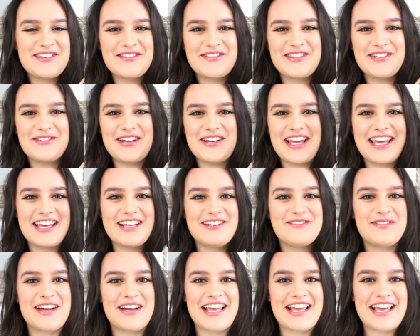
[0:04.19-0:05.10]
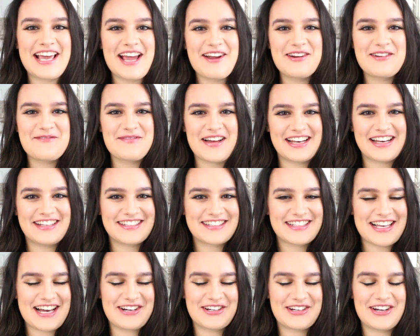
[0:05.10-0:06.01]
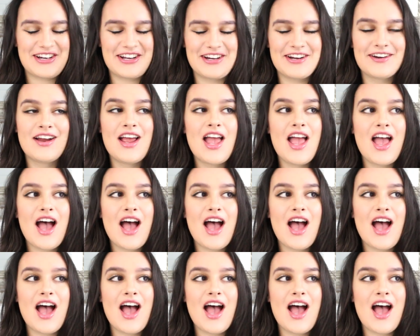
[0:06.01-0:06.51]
of the Wicked by Kerri Maniscalco.